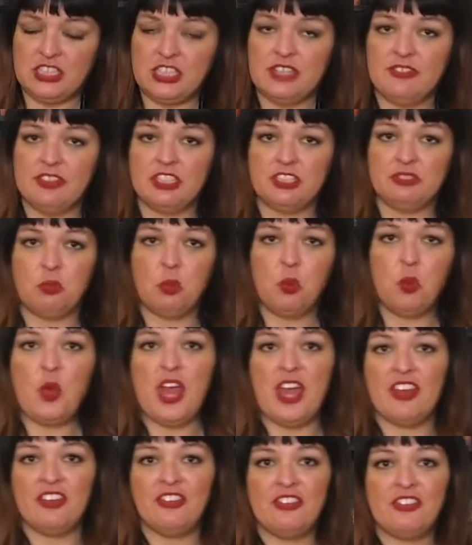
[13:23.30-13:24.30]
give it a
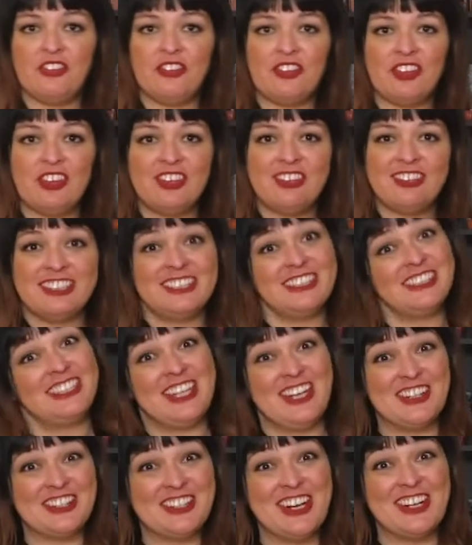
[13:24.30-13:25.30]
whisk and see
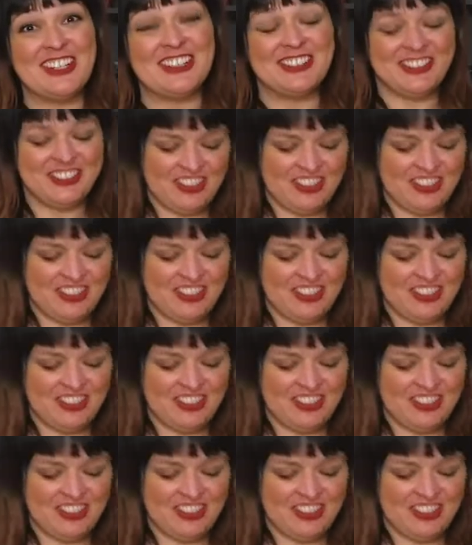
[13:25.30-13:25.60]
how it goes.